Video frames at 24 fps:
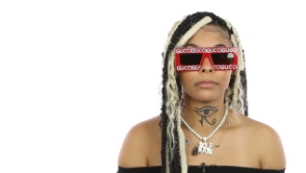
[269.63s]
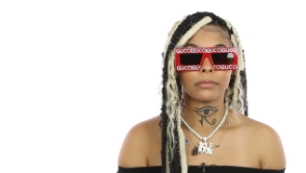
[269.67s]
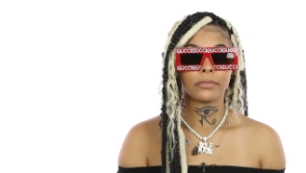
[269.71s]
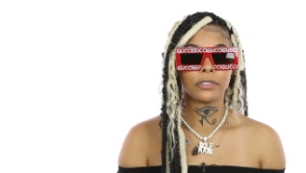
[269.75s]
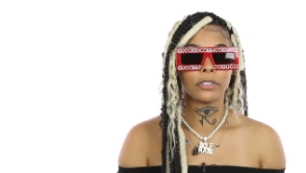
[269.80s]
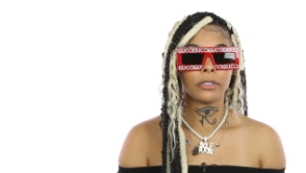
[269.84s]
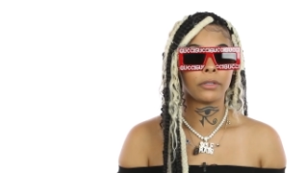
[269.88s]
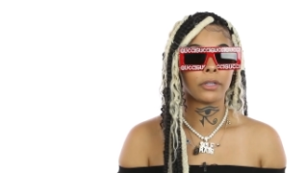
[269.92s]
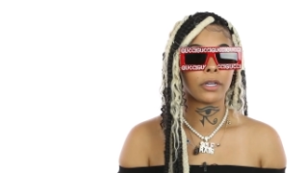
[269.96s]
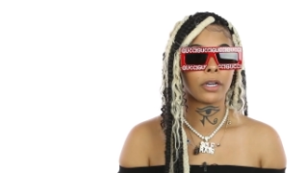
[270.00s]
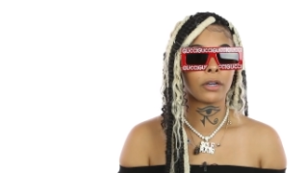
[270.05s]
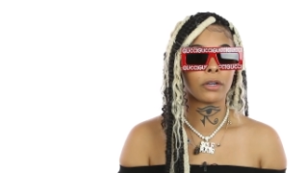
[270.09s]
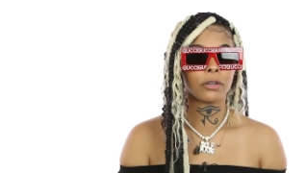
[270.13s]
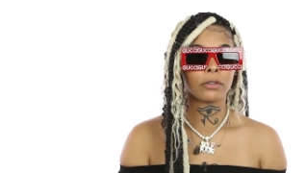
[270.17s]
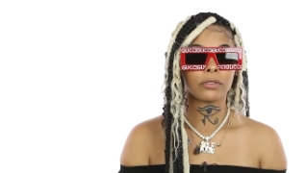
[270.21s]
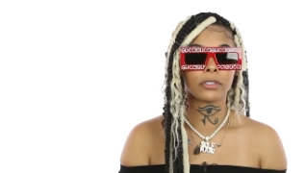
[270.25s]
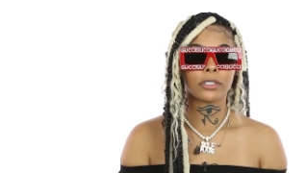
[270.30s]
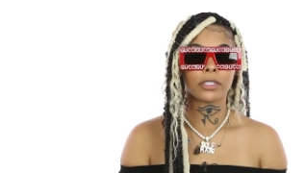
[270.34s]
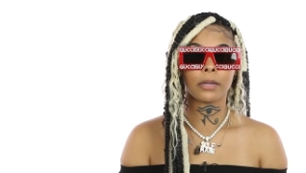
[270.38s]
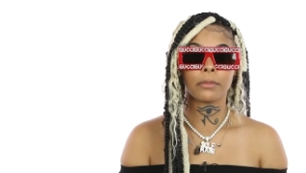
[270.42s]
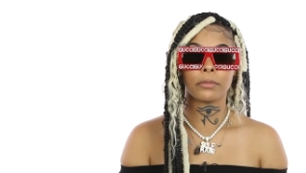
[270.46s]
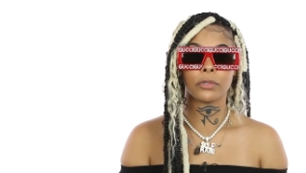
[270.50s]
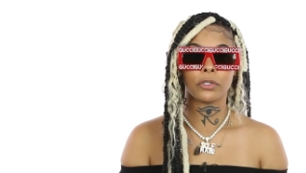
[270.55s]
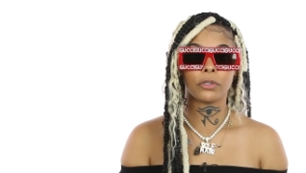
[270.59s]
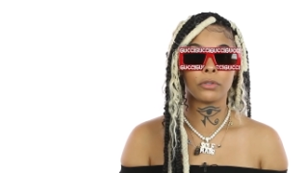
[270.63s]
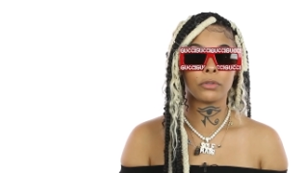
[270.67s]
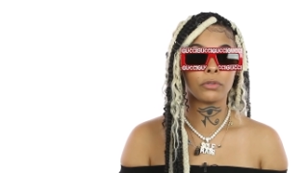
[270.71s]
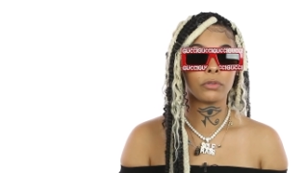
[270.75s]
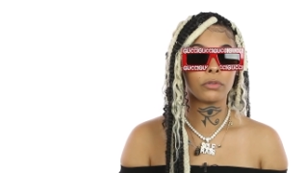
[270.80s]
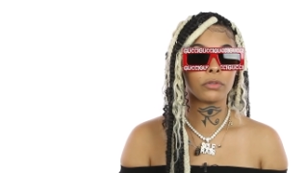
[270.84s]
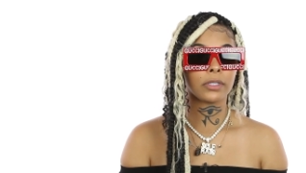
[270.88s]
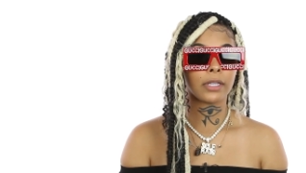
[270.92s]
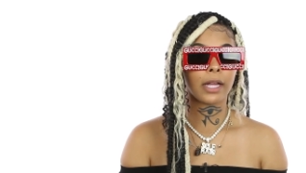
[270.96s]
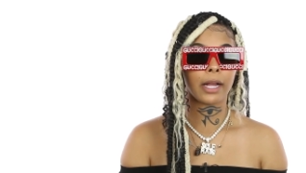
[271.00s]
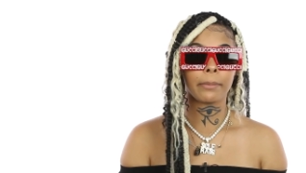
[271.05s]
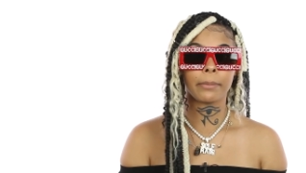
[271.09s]
You know, some
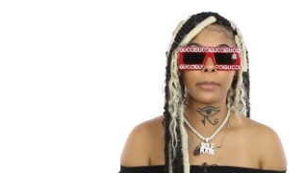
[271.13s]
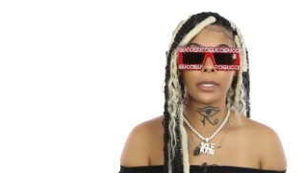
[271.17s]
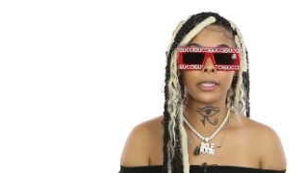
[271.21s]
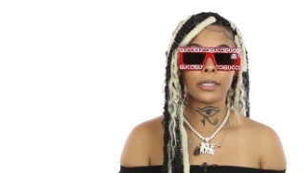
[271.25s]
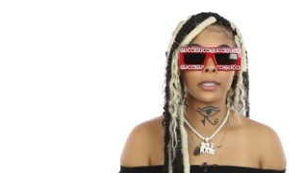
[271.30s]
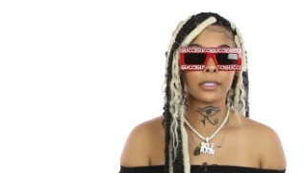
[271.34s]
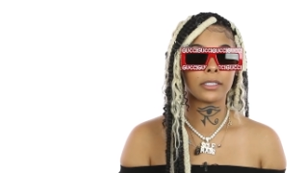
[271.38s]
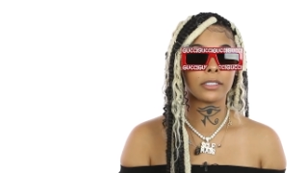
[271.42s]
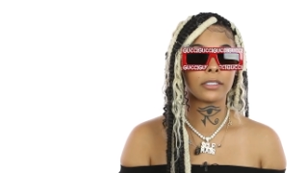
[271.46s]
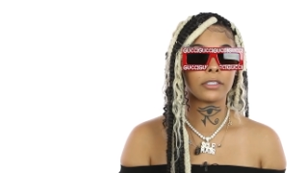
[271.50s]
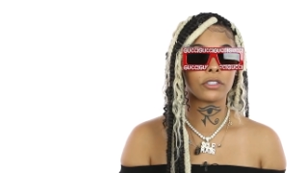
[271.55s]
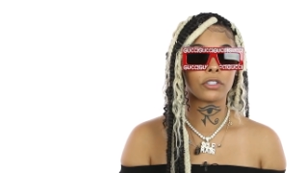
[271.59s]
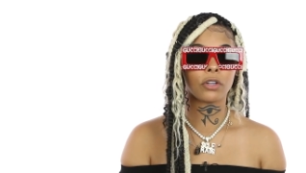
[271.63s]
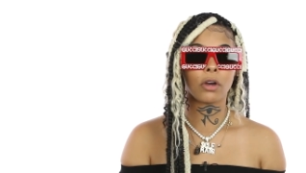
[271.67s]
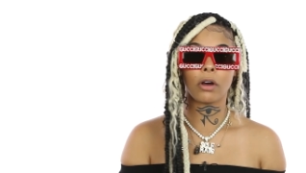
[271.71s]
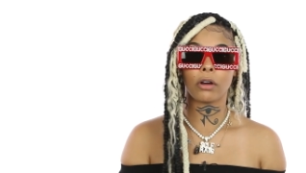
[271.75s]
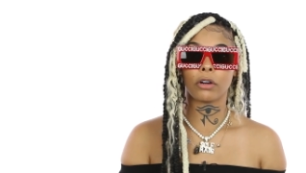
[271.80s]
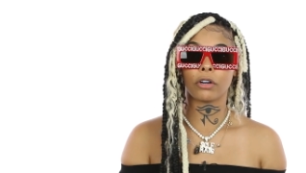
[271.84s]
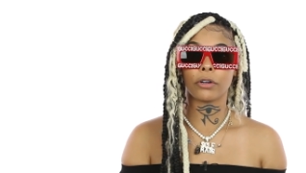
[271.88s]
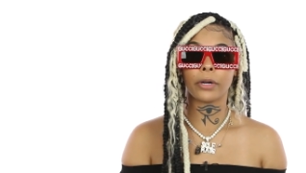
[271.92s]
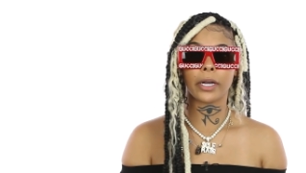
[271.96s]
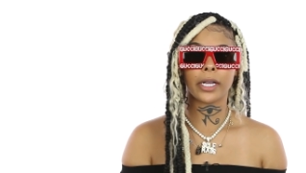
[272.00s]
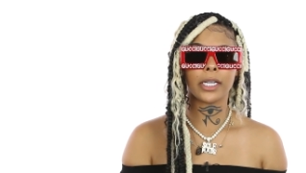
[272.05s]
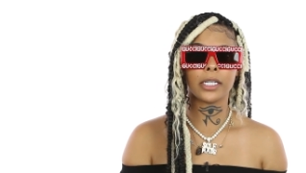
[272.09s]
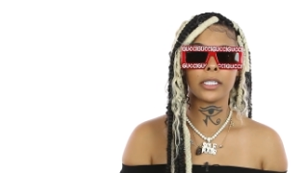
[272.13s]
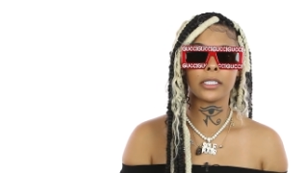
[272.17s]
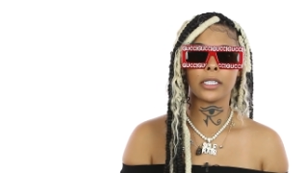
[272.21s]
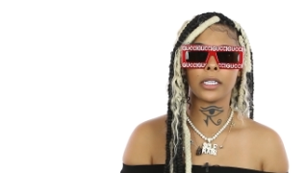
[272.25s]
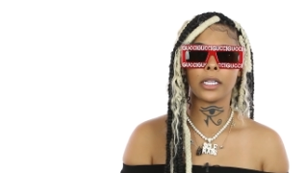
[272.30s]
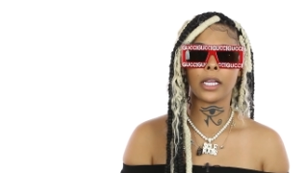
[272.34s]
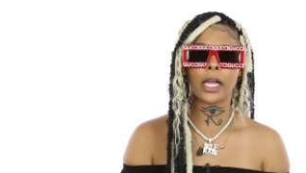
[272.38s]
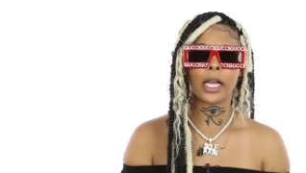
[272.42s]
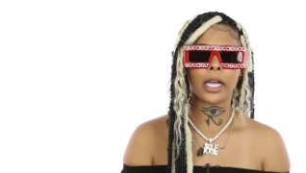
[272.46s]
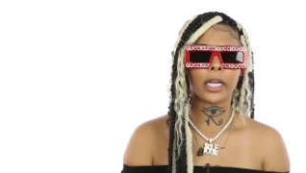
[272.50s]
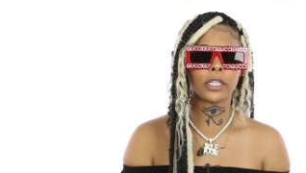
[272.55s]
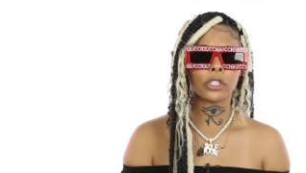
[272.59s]
dudes like me to talk
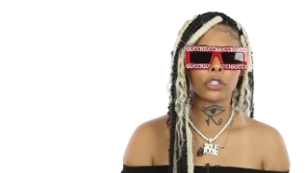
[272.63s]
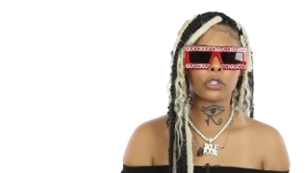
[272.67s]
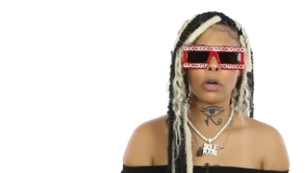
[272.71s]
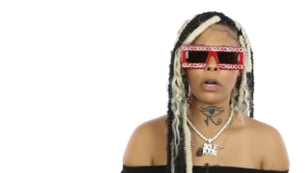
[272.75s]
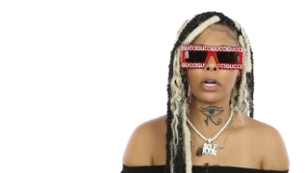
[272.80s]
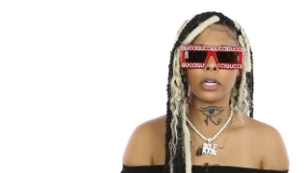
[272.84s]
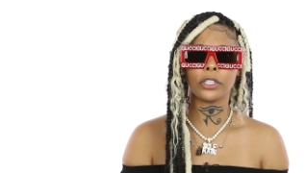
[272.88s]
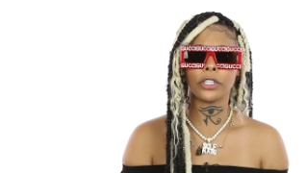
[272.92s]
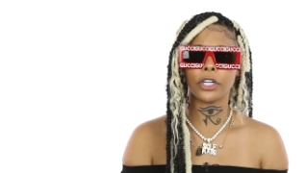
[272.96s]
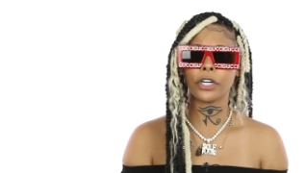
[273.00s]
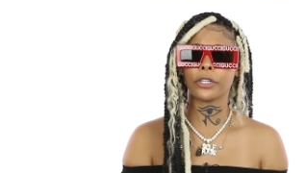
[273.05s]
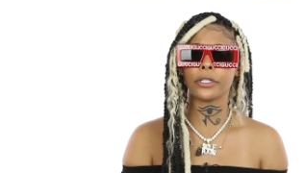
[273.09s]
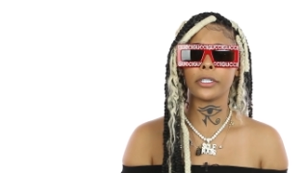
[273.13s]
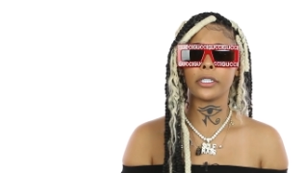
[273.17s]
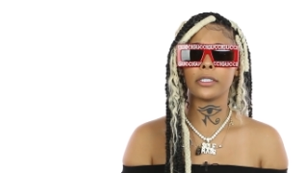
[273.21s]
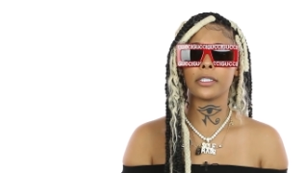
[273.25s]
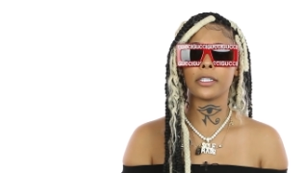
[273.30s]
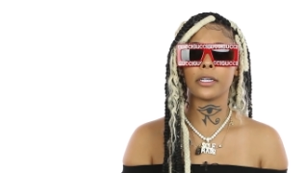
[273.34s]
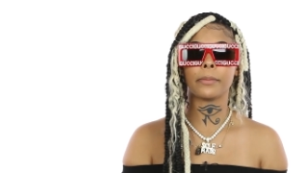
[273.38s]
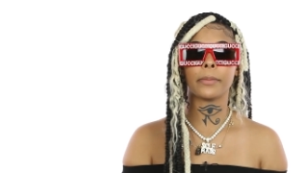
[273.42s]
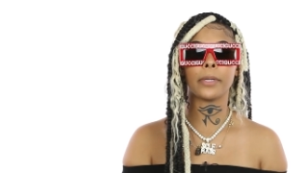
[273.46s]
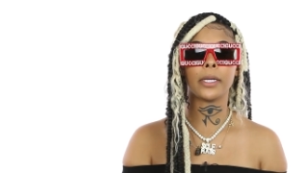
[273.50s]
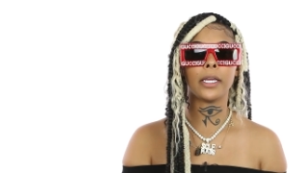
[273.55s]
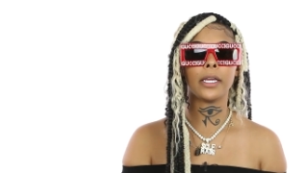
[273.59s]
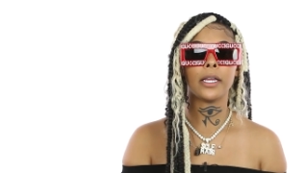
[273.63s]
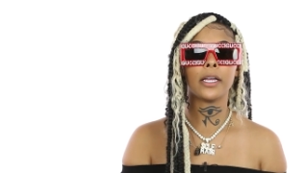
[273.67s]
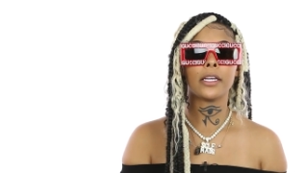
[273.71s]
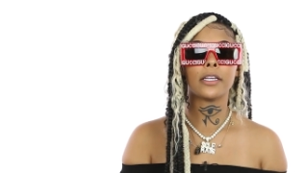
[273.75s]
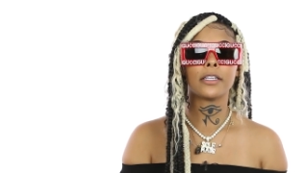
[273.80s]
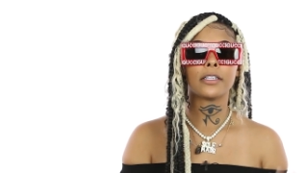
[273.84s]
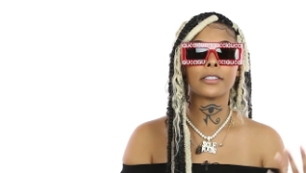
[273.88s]
crazy, like talk dirty to me.